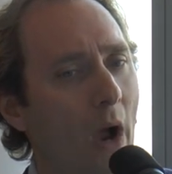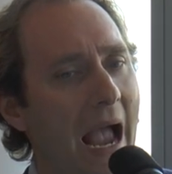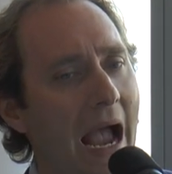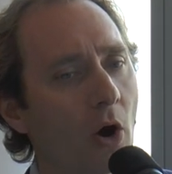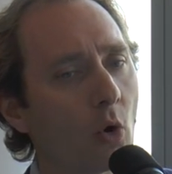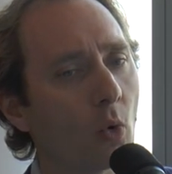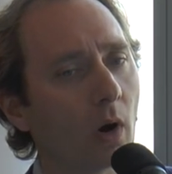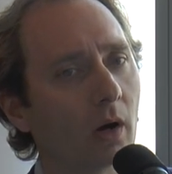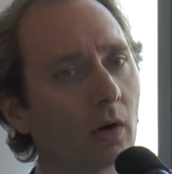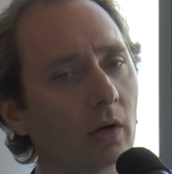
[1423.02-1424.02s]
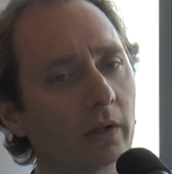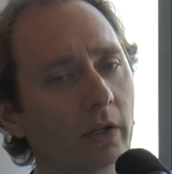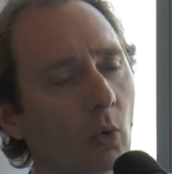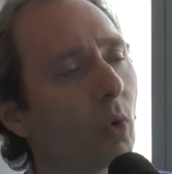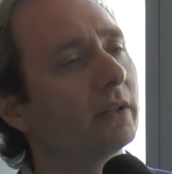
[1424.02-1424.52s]
How,
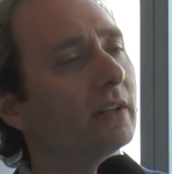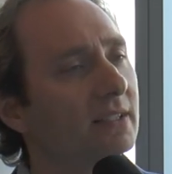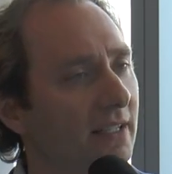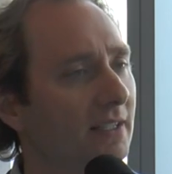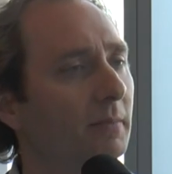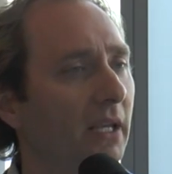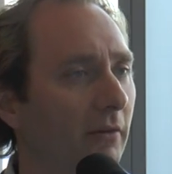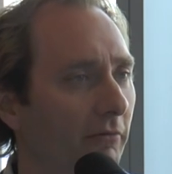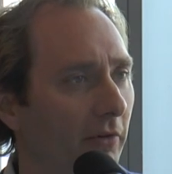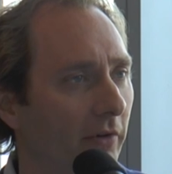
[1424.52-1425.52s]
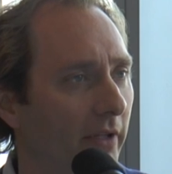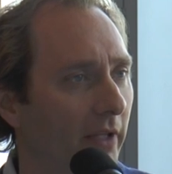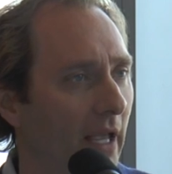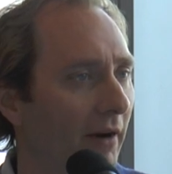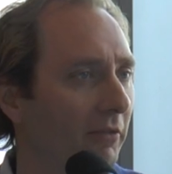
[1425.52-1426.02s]
what does this mean for
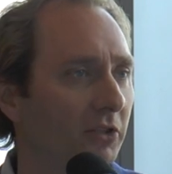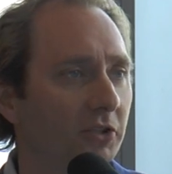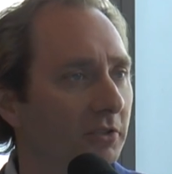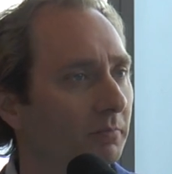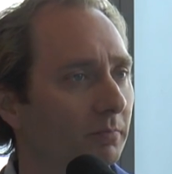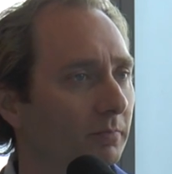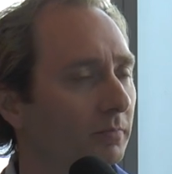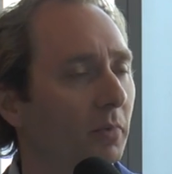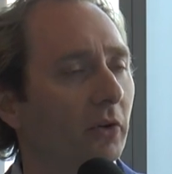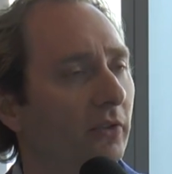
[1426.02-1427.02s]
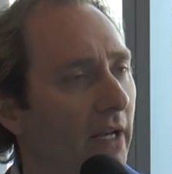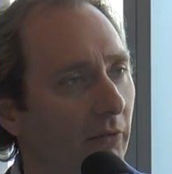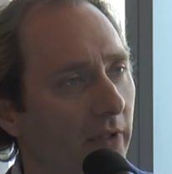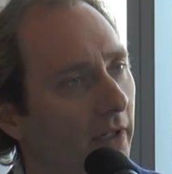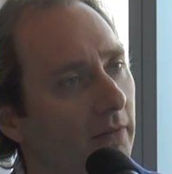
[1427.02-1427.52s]
the average person
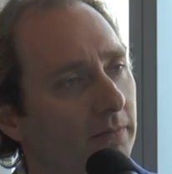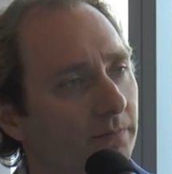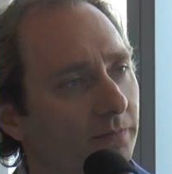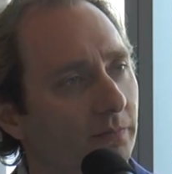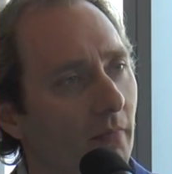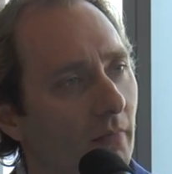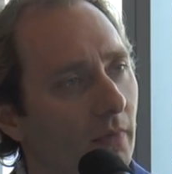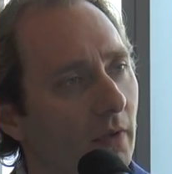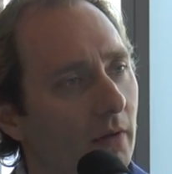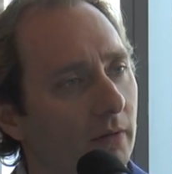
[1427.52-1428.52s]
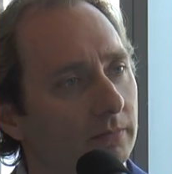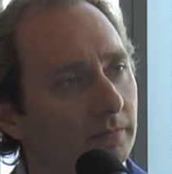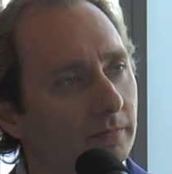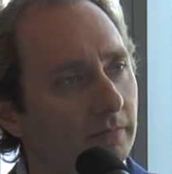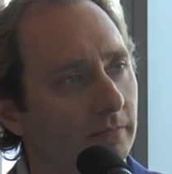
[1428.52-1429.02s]
out there?
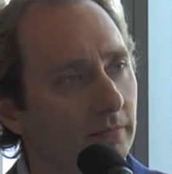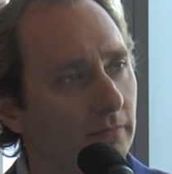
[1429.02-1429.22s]
So a